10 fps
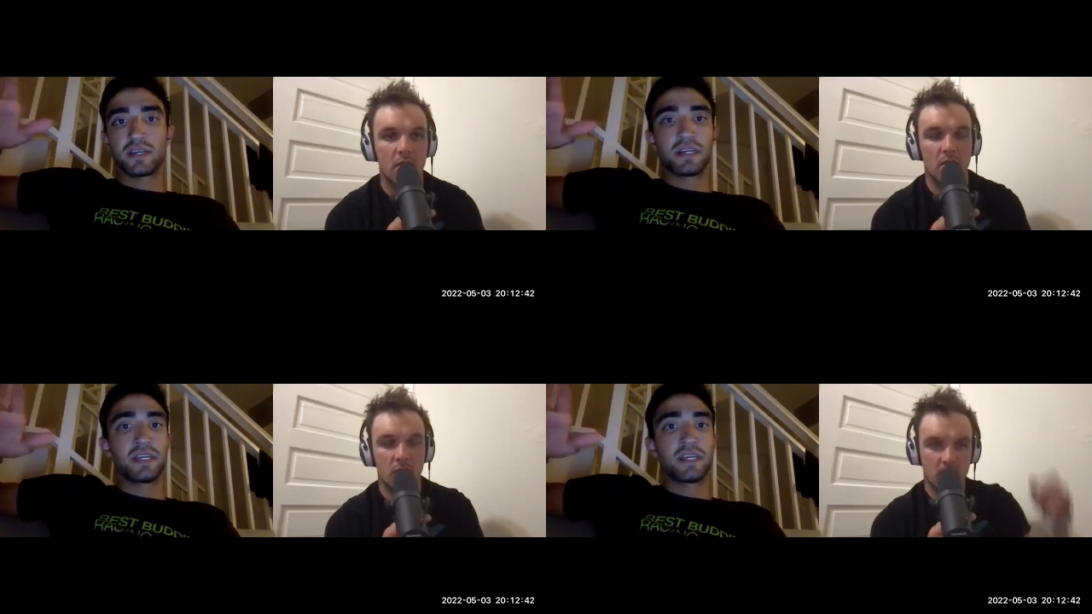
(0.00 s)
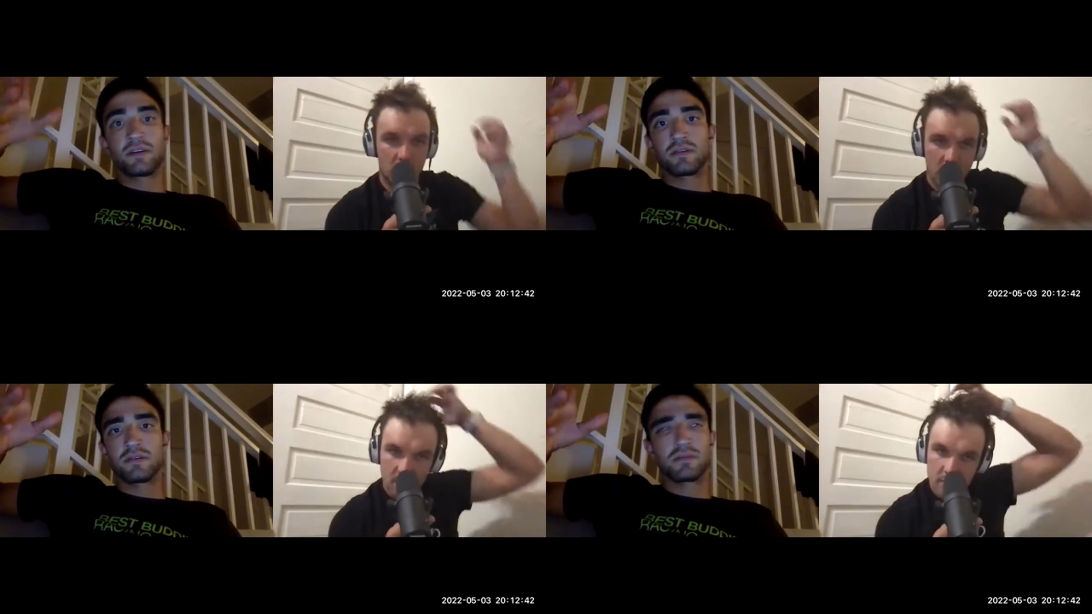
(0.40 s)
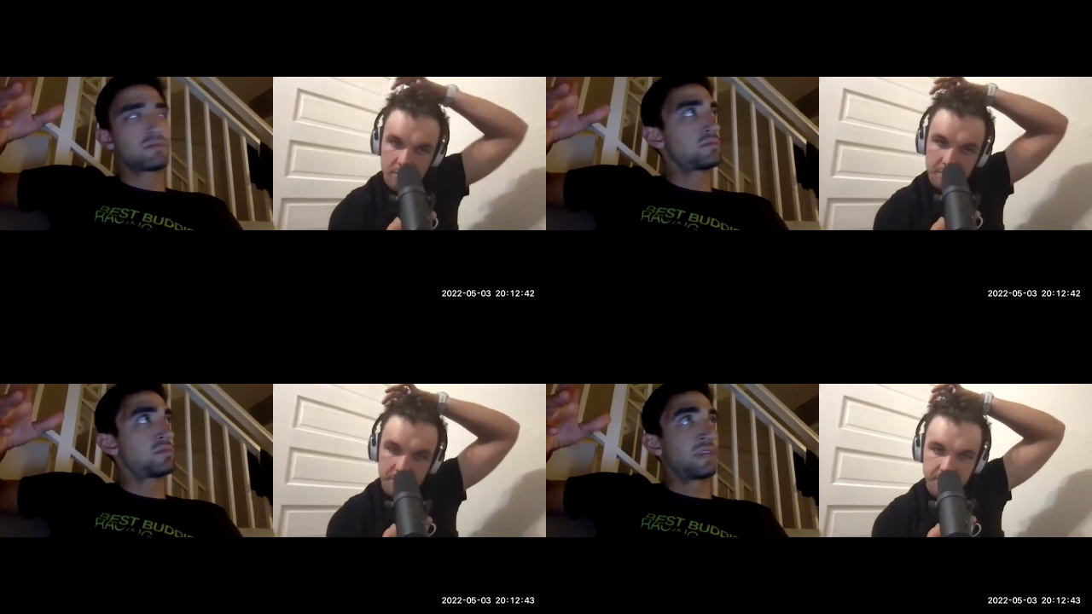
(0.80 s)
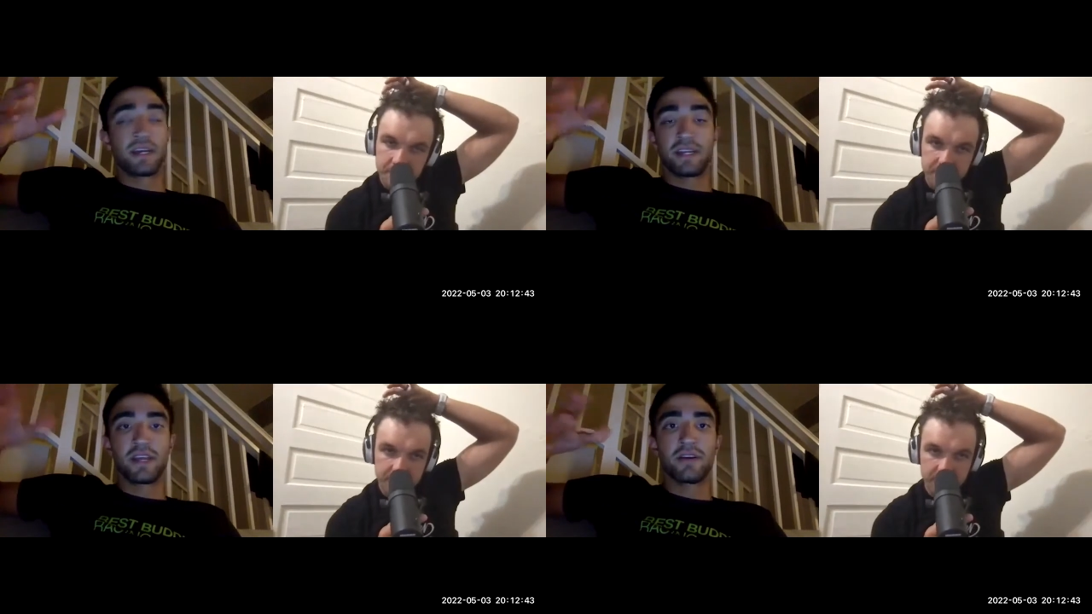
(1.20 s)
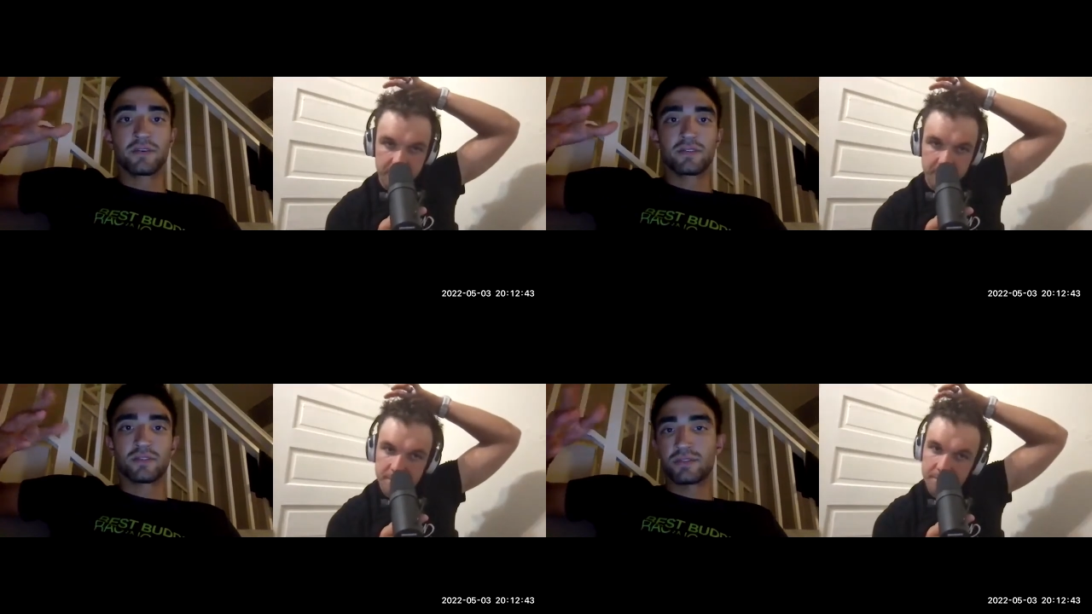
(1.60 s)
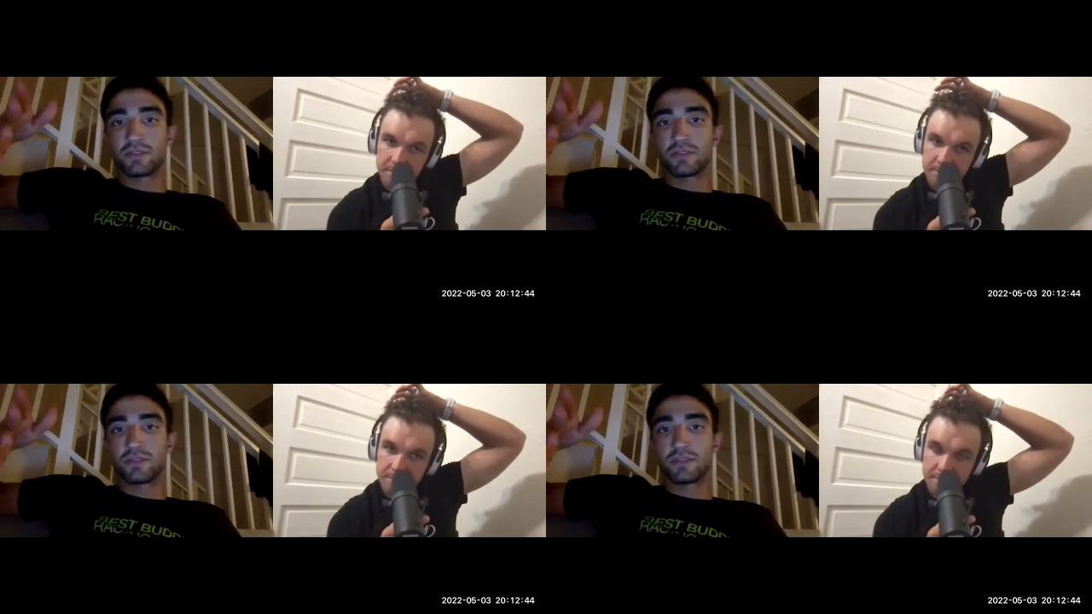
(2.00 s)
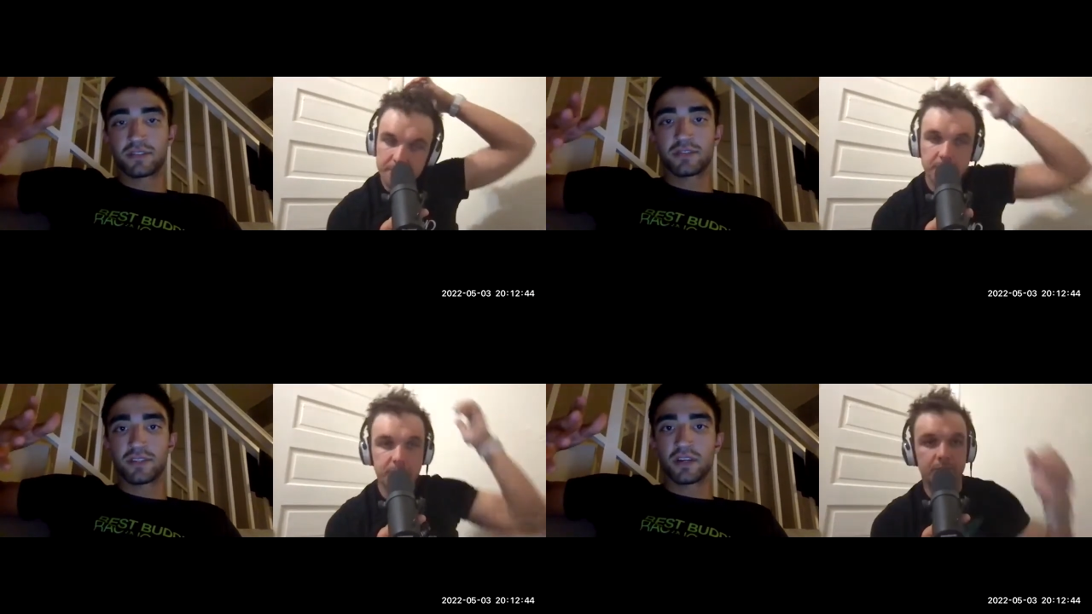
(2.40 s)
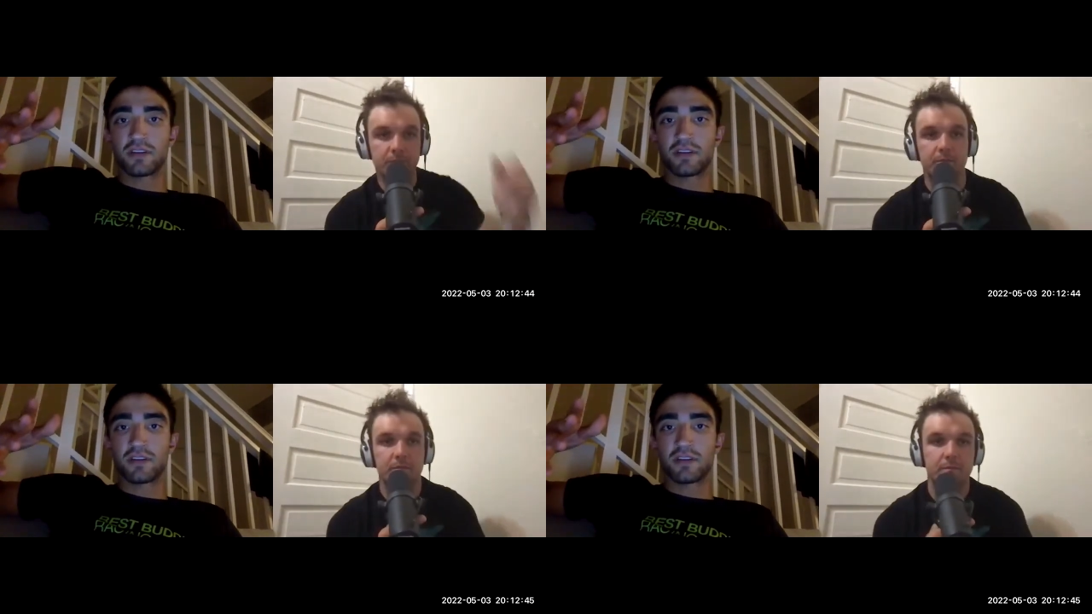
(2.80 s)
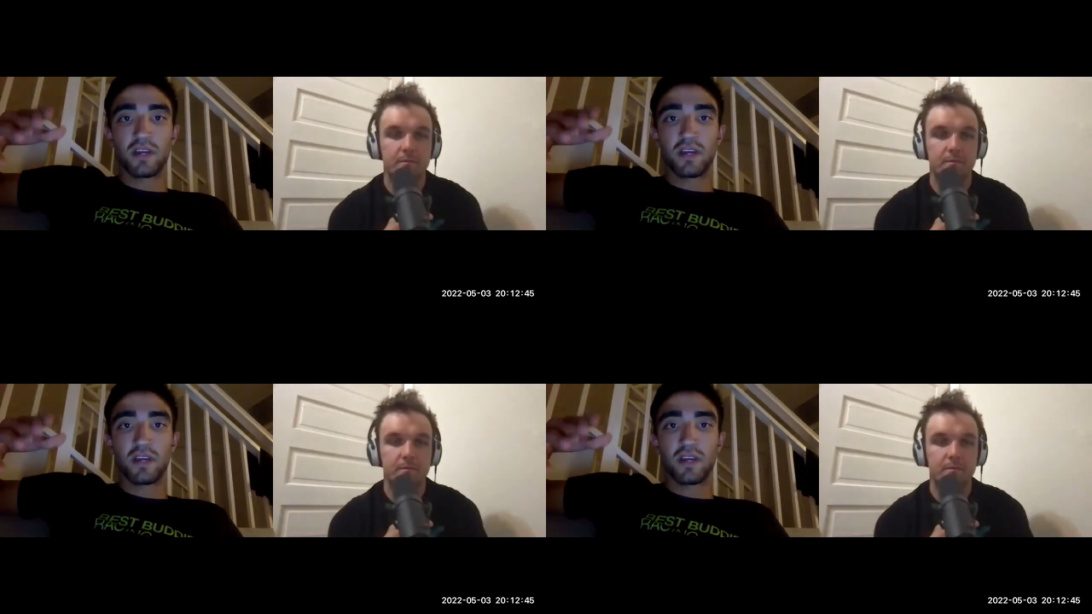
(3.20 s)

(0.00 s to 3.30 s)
Speaker 1: a year yeah year so two semesters of